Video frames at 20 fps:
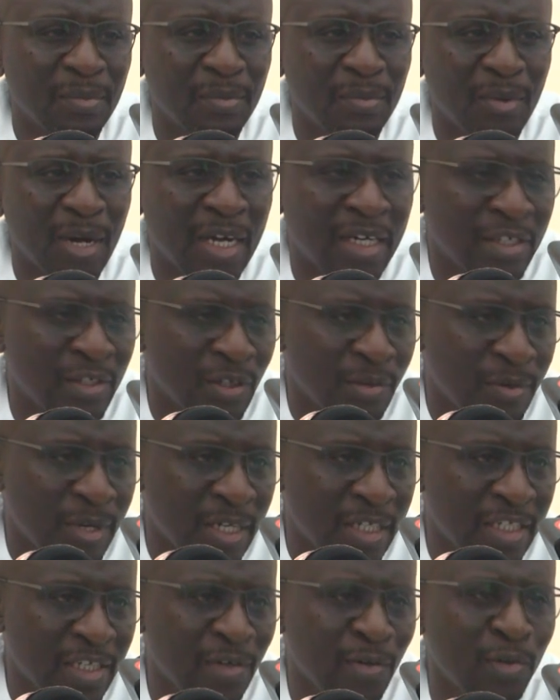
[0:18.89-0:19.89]
Mari
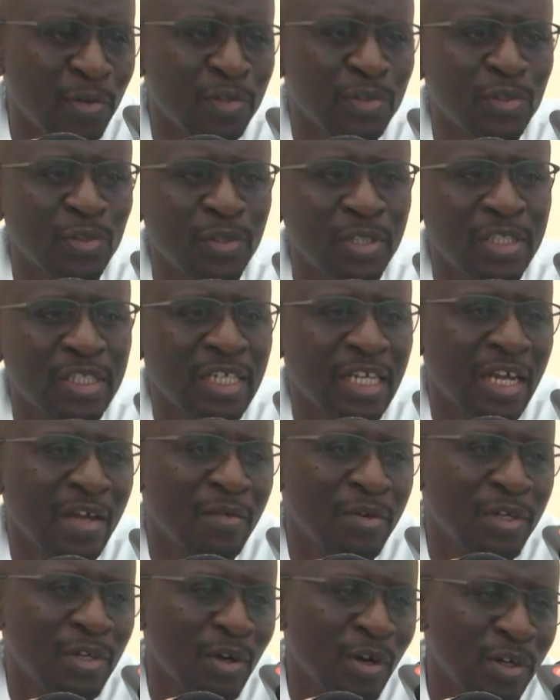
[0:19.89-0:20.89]
Jobate also is here
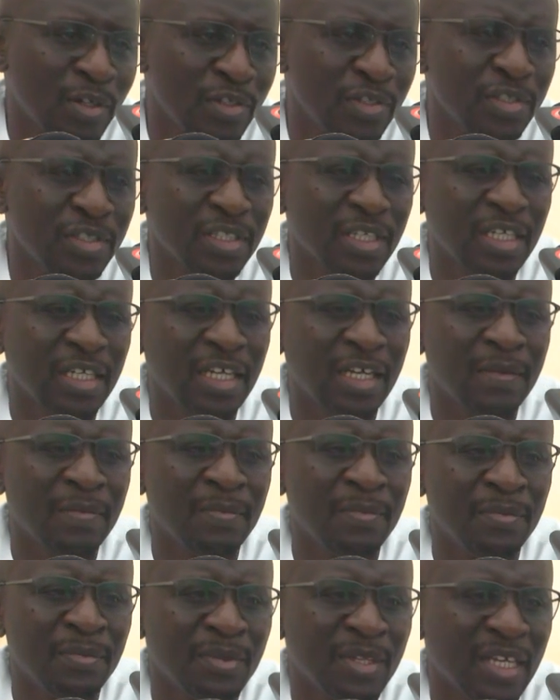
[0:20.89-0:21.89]
with us, a
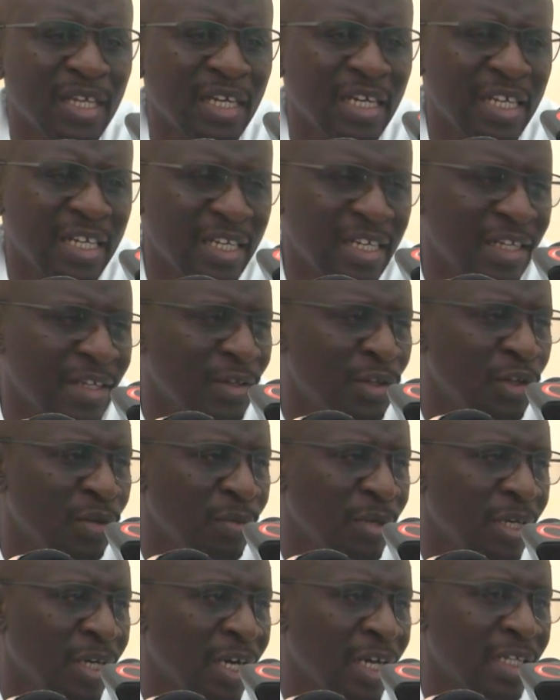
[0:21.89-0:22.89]
leading
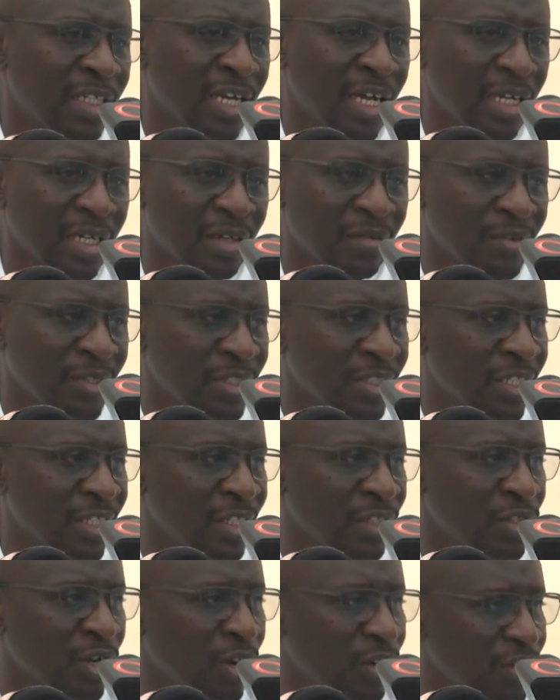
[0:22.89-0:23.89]
human rights activist in
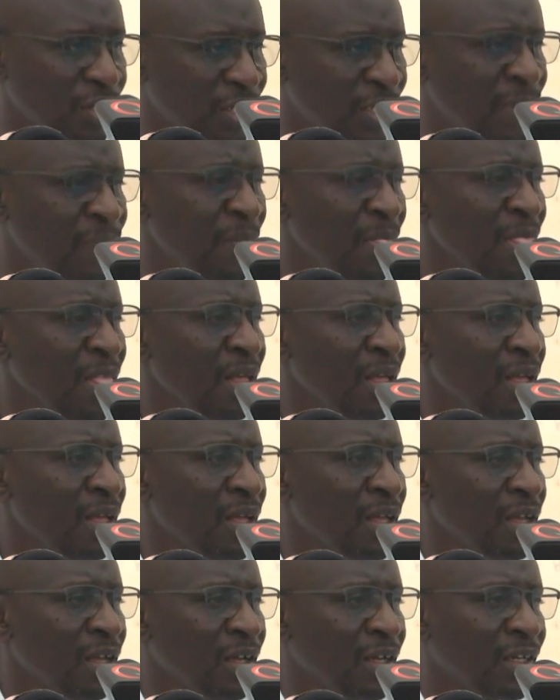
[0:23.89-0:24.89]
this country.
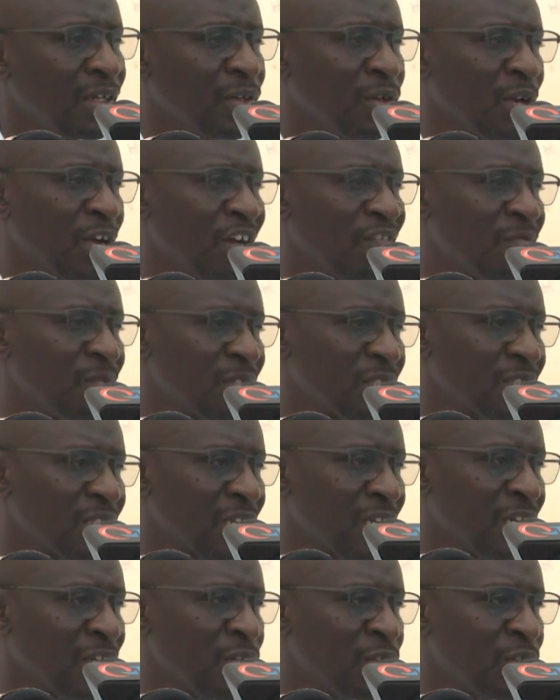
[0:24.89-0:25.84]
And you have Mr.